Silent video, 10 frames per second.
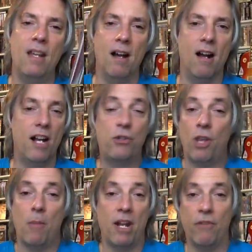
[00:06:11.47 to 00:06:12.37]
Uh, I saw
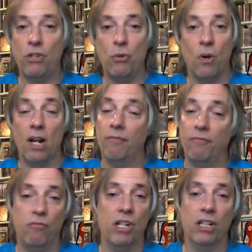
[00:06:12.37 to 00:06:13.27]
them on every tour. I
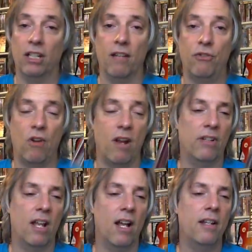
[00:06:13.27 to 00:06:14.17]
really love Triumph
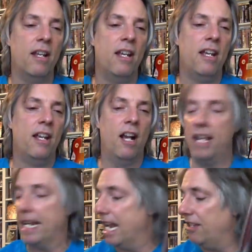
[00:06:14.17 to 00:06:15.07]
a lot. Uh,
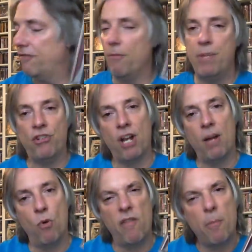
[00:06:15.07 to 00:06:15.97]
again, different beat. You
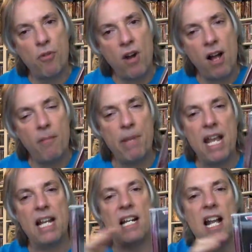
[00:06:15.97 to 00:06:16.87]
got more of a prog
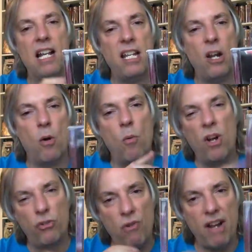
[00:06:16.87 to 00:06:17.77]
band and kind of, you know,
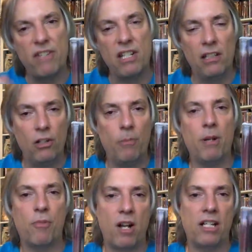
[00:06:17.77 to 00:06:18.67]
while Triumph did a little bit
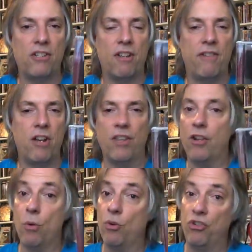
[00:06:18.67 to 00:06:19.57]
of proggy stuff here and
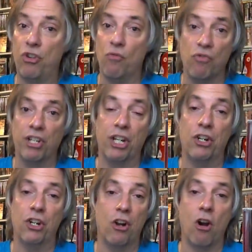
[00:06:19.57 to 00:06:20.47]
there, they were just a really
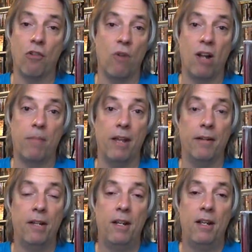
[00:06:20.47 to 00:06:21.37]
good hard rock
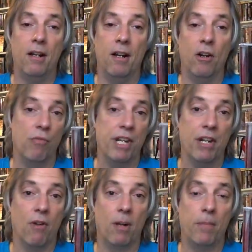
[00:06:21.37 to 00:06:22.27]
band, uh,
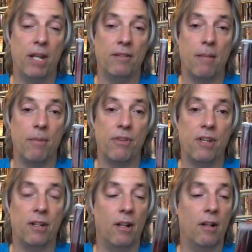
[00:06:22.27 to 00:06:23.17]
arena rock band type of
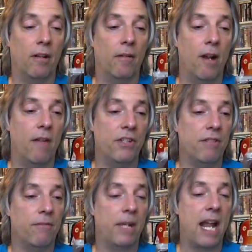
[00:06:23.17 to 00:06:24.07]
thing. Uh,
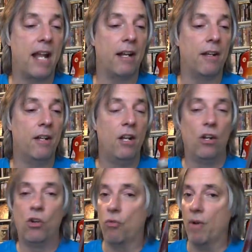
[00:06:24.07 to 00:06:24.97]
obviously from Canada.
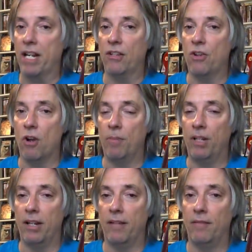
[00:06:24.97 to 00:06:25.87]
Great guitar
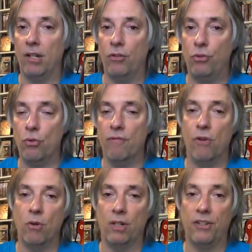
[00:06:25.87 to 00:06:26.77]
playing, you know, dual
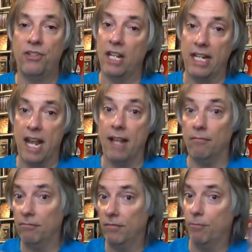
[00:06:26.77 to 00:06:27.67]
vocalist
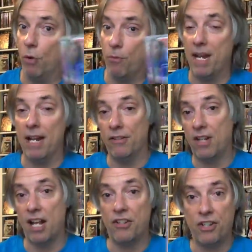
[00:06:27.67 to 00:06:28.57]
again. Both bands
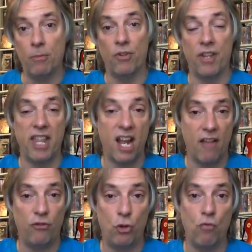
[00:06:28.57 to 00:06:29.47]
kind of similar in that they
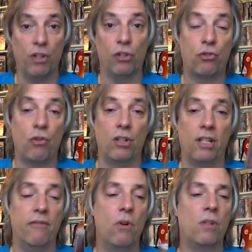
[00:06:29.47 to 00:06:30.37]
had two really strong
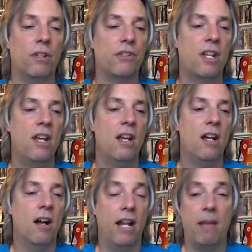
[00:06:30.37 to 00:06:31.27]
lead vocalists
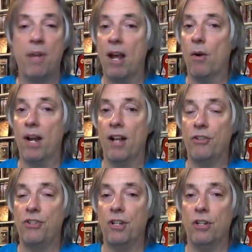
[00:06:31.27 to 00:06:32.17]
uh, and a
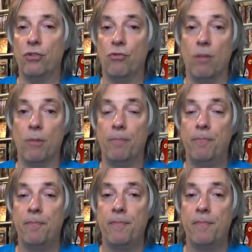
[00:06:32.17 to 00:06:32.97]
powerhouse uh, drummer